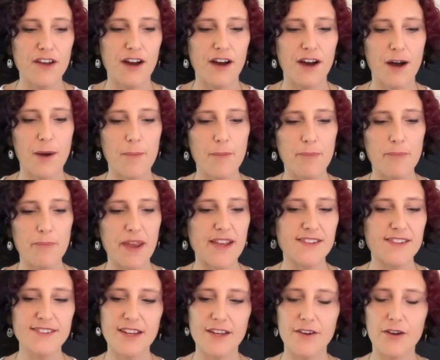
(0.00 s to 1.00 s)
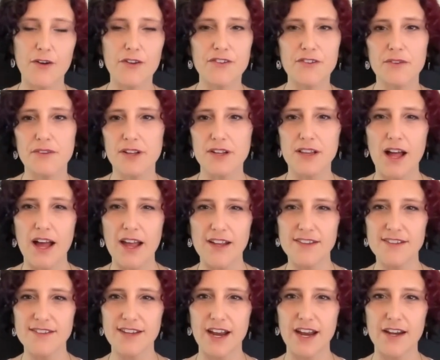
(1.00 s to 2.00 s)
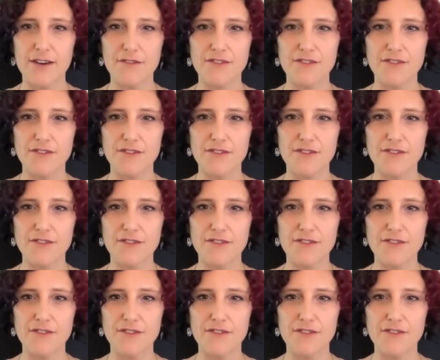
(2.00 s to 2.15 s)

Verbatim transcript: um, based on also the client's kind